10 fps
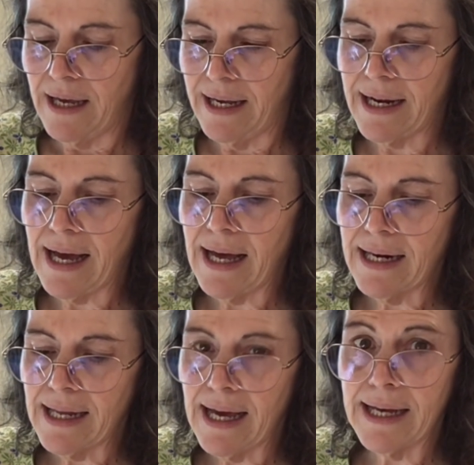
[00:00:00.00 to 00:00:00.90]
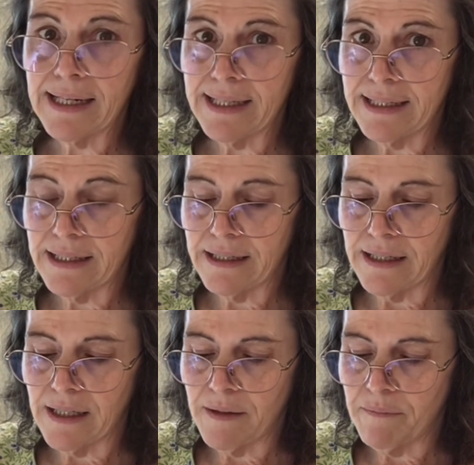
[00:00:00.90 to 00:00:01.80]
and I line it
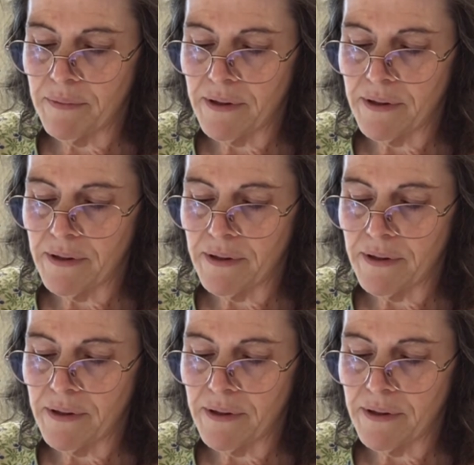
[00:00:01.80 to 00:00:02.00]
up